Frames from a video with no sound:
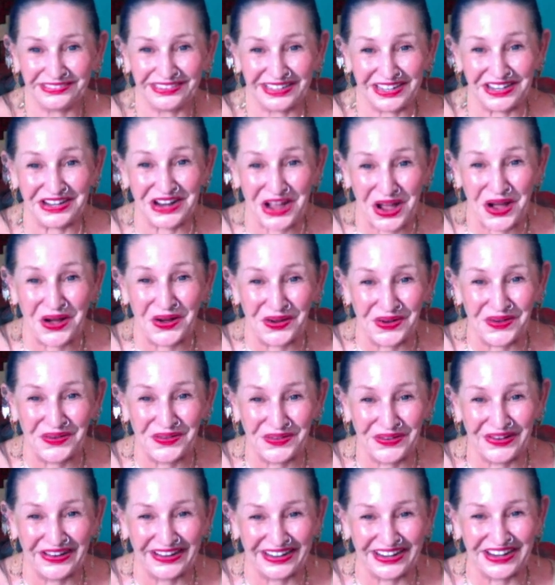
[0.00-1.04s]
you know
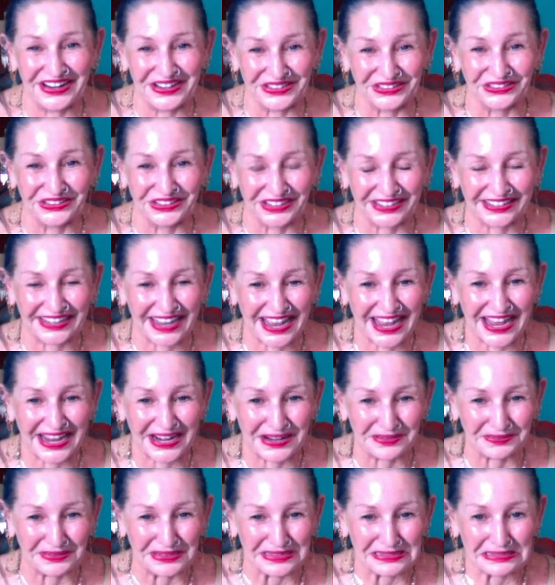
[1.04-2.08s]
when you look at
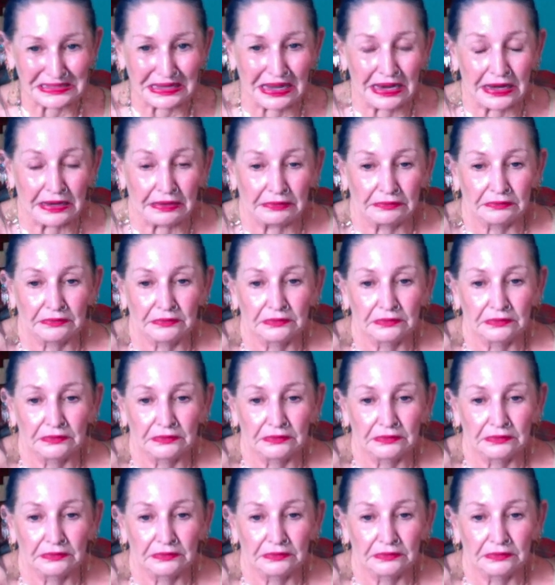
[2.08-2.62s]
him it's like